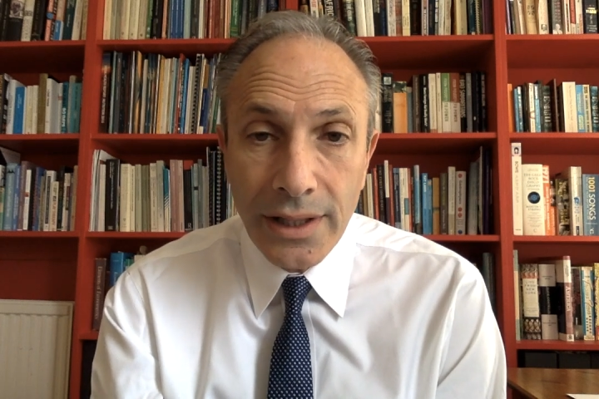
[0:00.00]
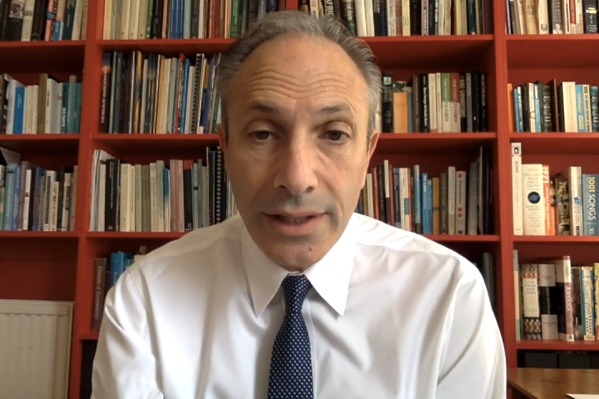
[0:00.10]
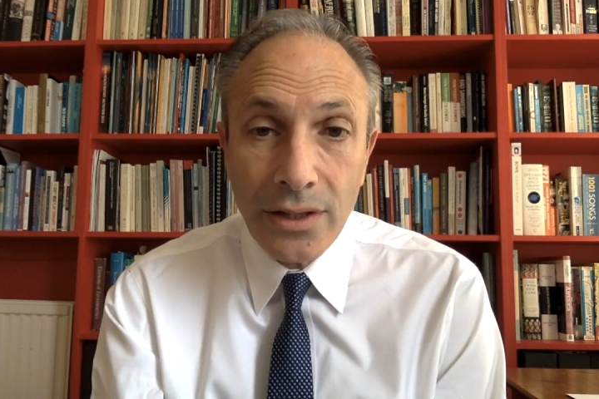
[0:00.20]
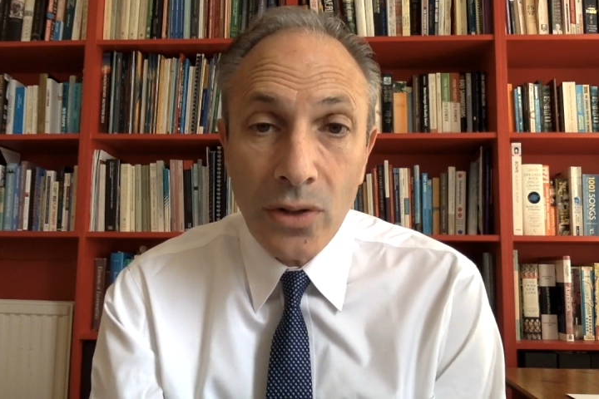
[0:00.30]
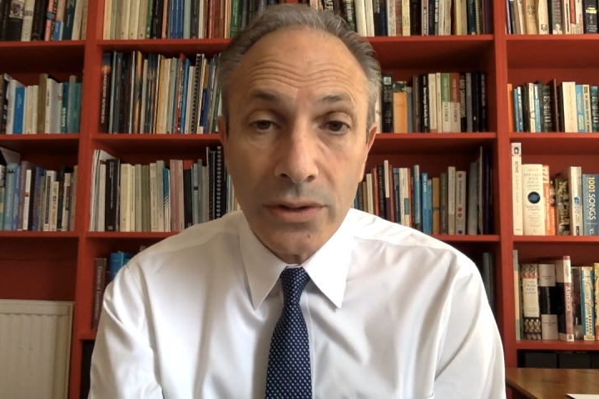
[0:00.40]

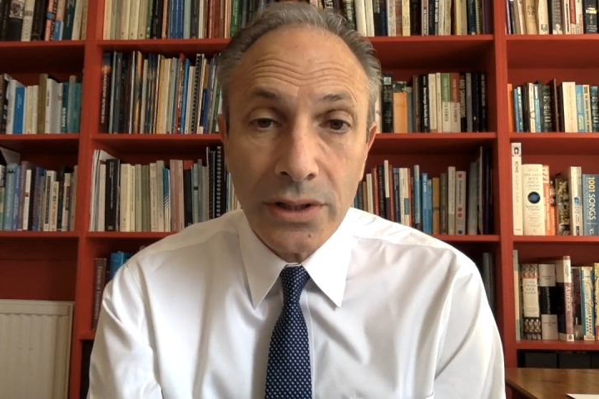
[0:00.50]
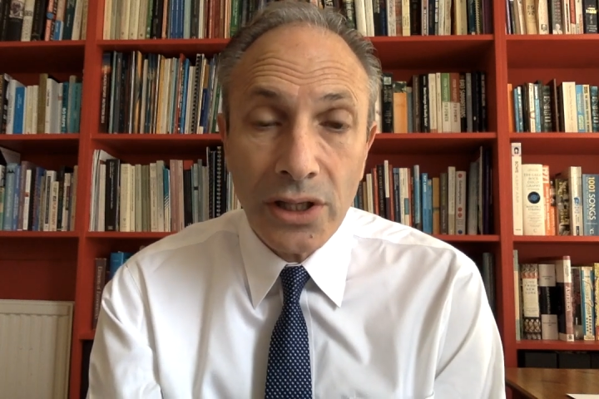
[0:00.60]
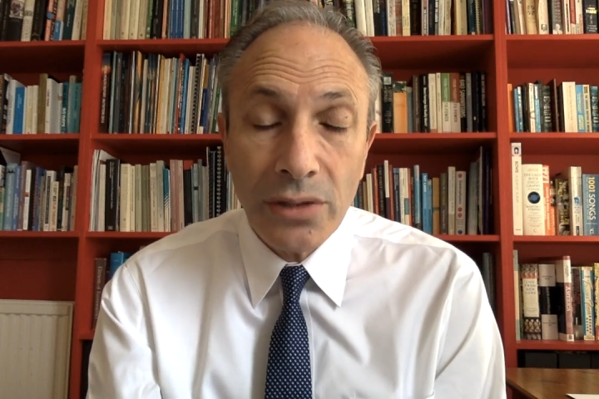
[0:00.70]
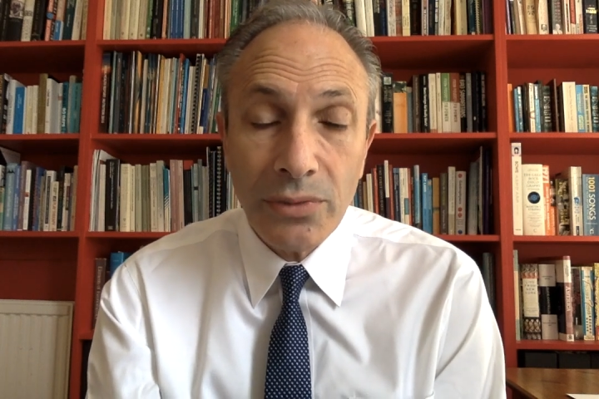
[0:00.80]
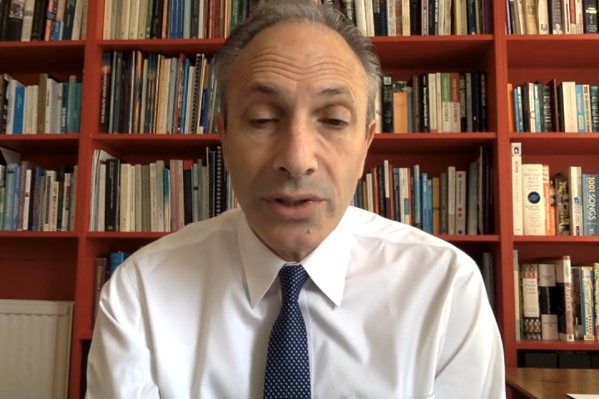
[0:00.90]
and hold the
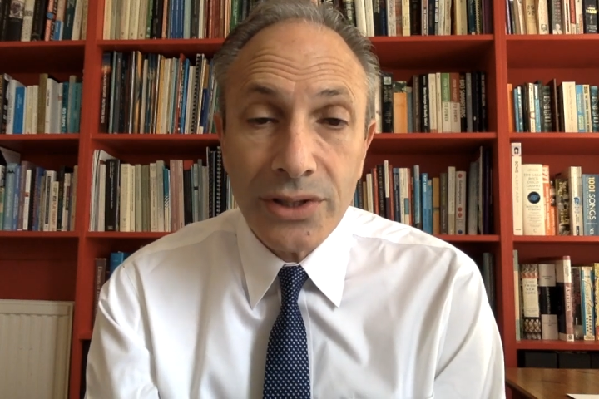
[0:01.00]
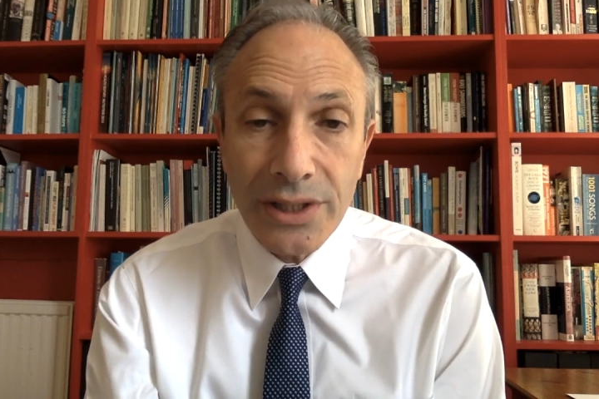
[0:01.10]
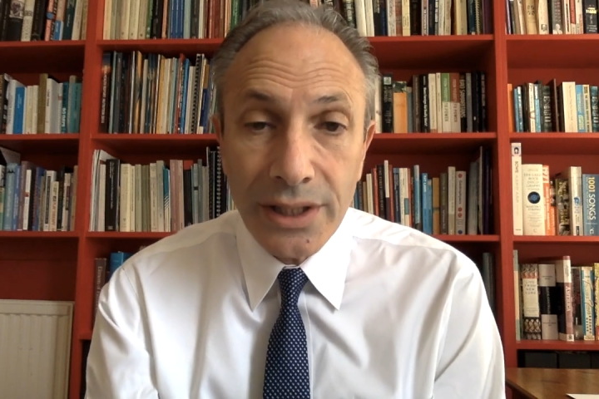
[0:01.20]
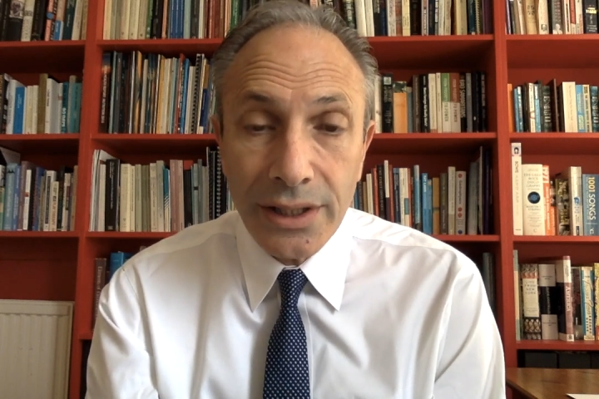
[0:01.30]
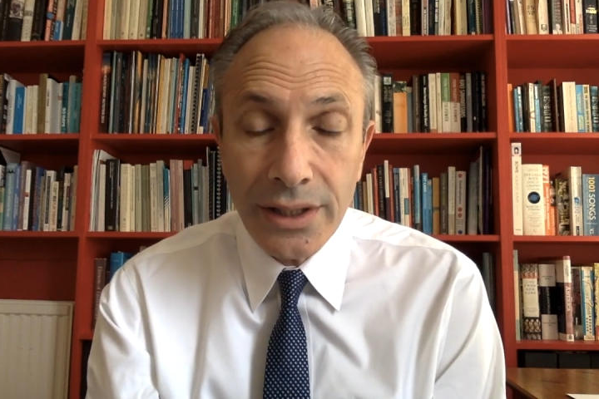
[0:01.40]

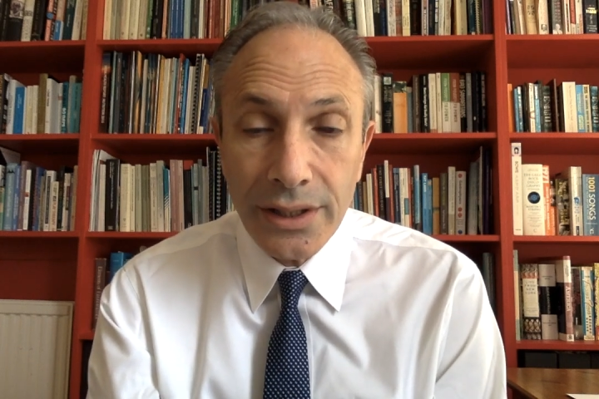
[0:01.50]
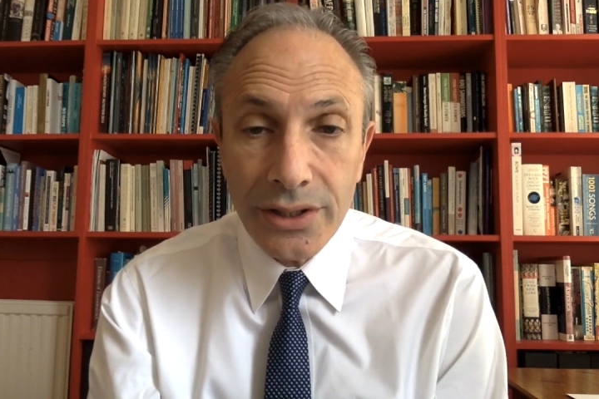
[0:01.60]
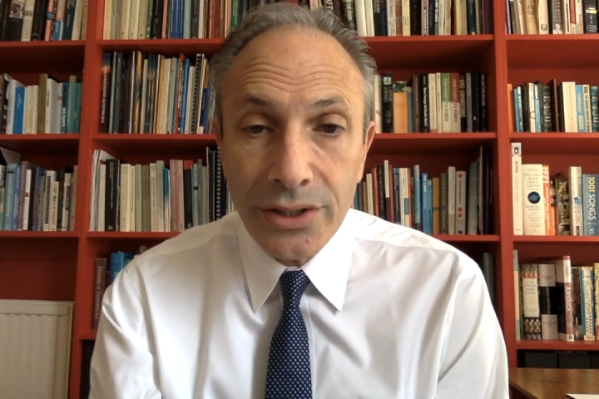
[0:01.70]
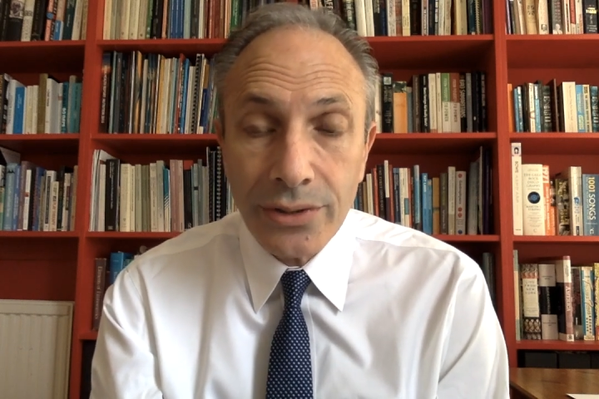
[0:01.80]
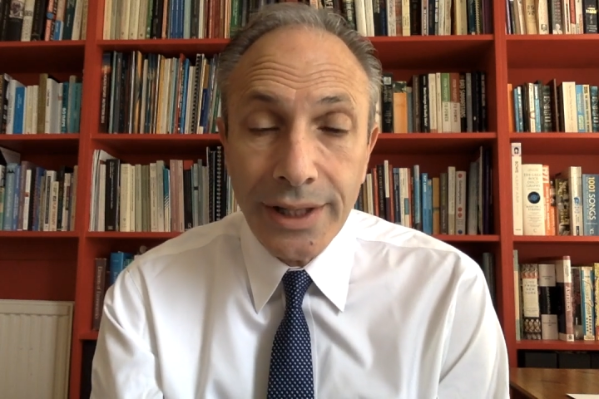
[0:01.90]
community
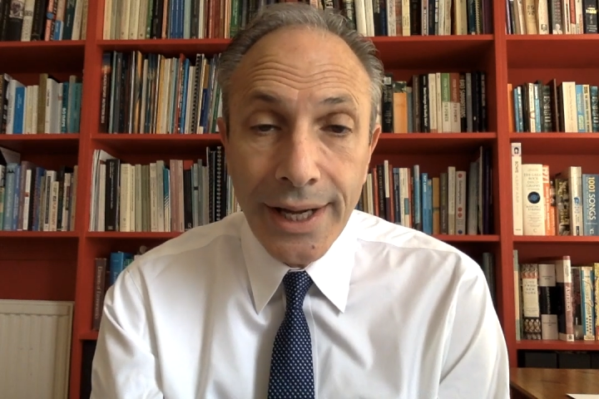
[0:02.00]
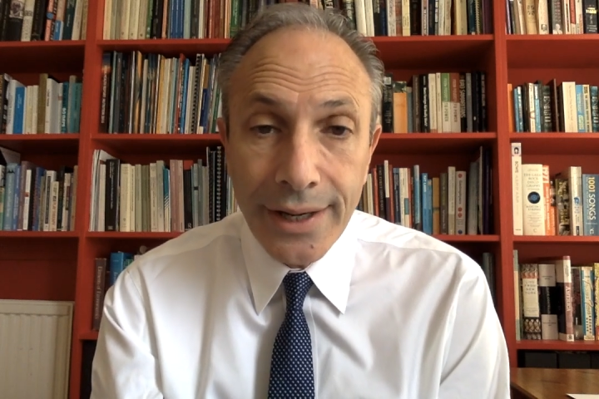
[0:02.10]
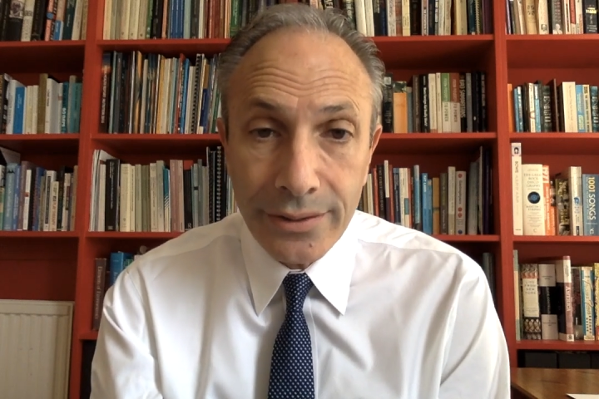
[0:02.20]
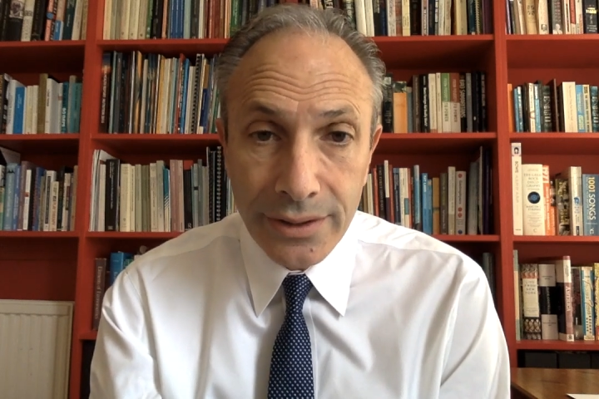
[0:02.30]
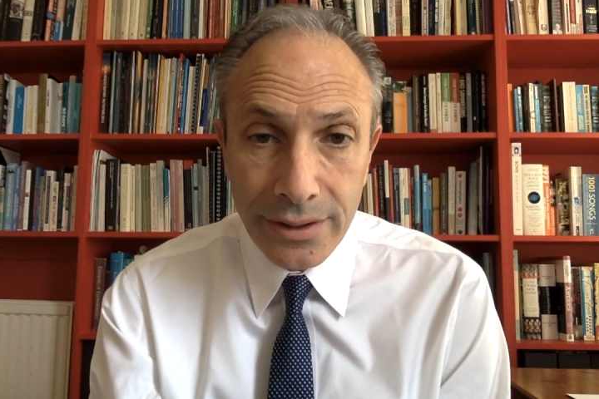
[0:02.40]
to
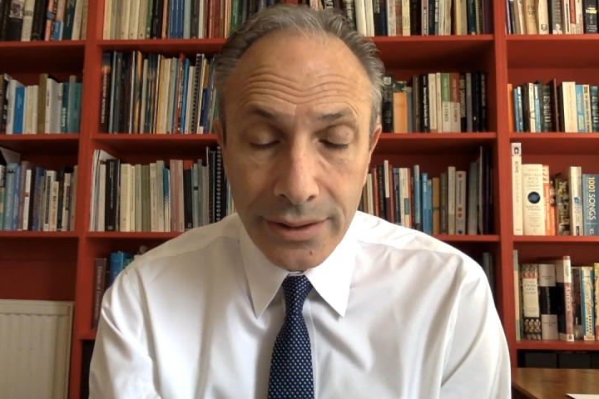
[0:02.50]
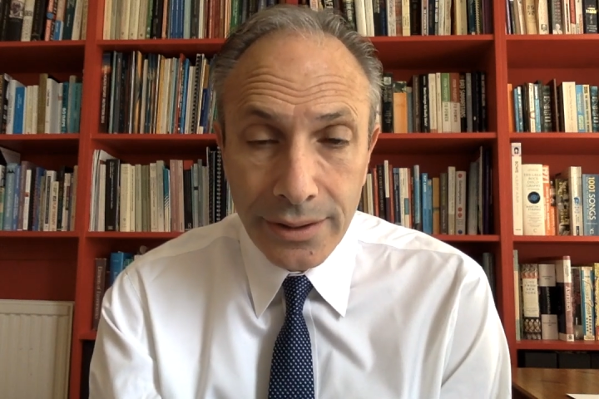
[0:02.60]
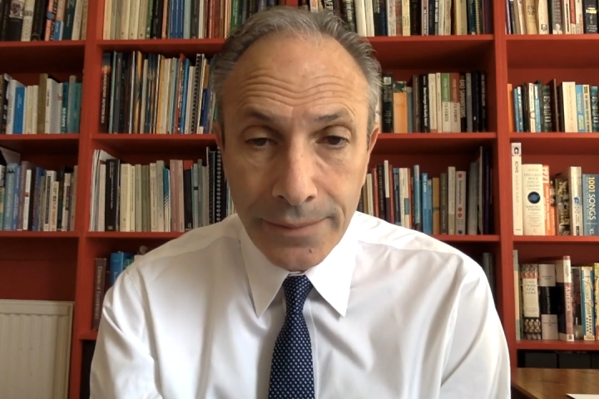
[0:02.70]
account.